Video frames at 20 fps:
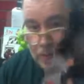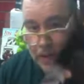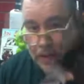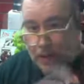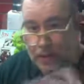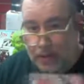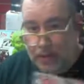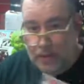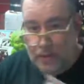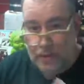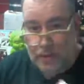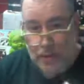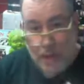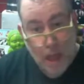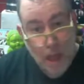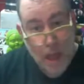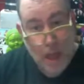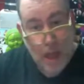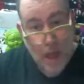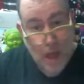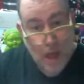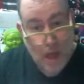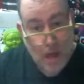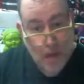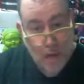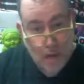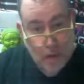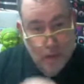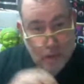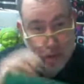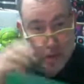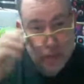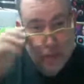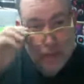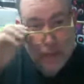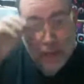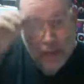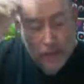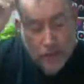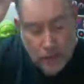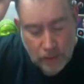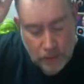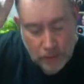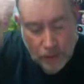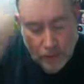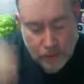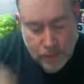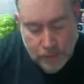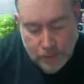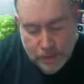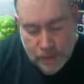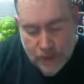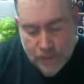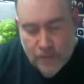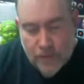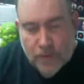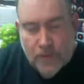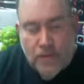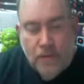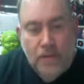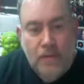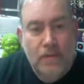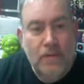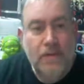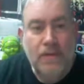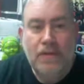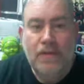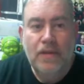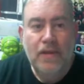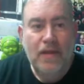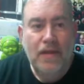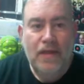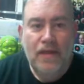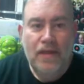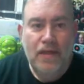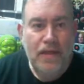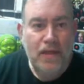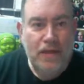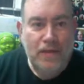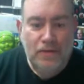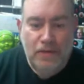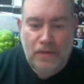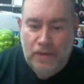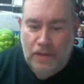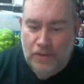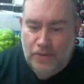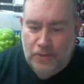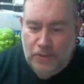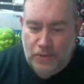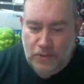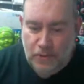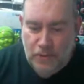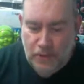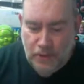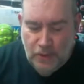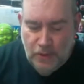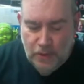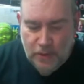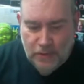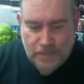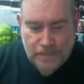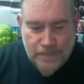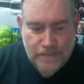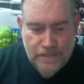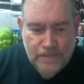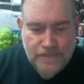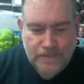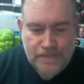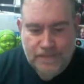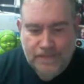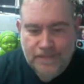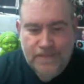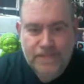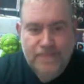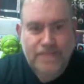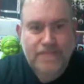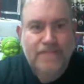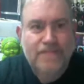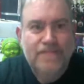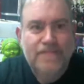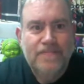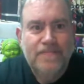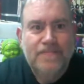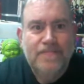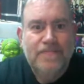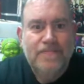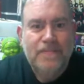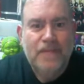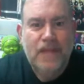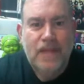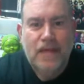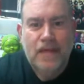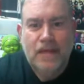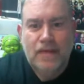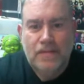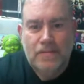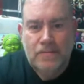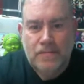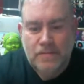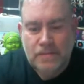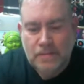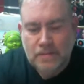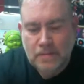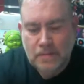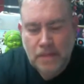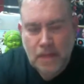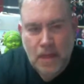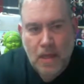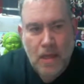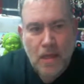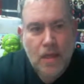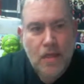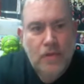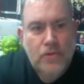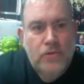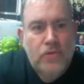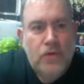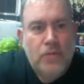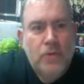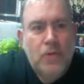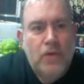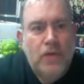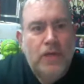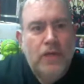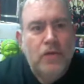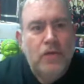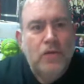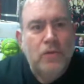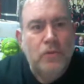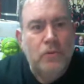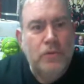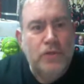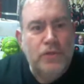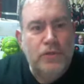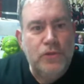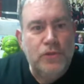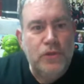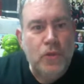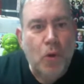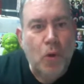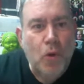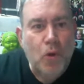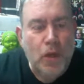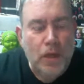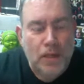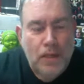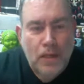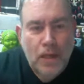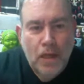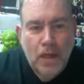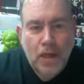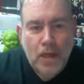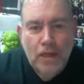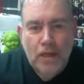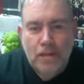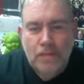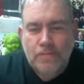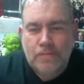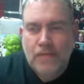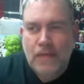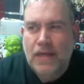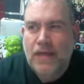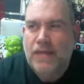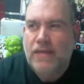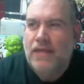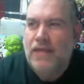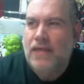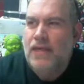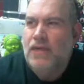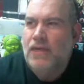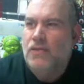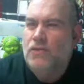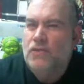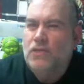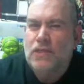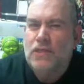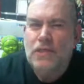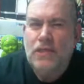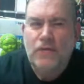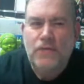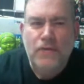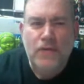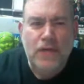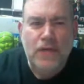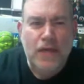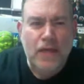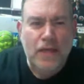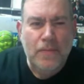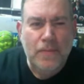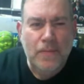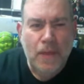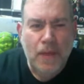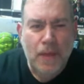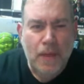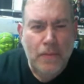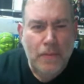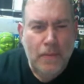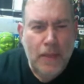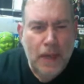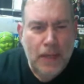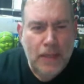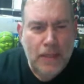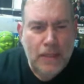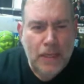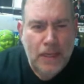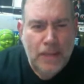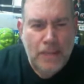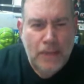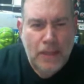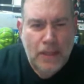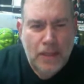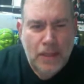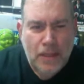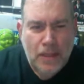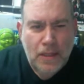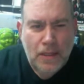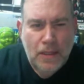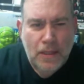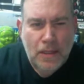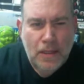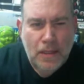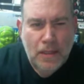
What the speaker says: record. Oh, Kurt will like The Cure for $7. You know, I love me some Cure. Yeah. So I'm going to enter the Richard Dolan. I think he uses a different name. Macadamia